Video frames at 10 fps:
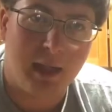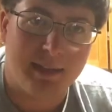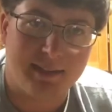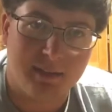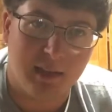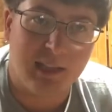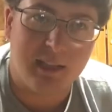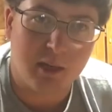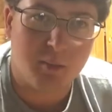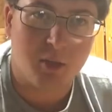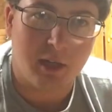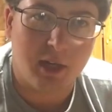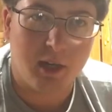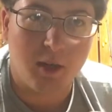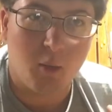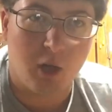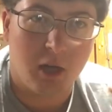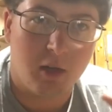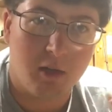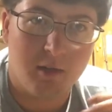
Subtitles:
like Lake Cumberland area, where